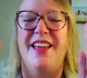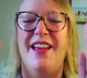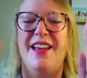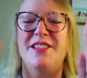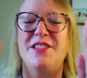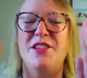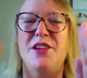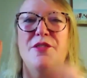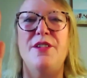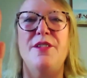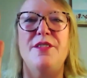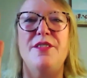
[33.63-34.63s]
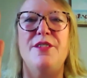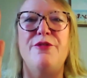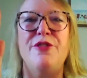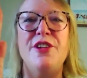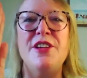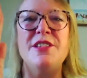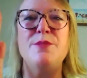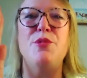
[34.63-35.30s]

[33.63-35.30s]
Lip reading: And so the first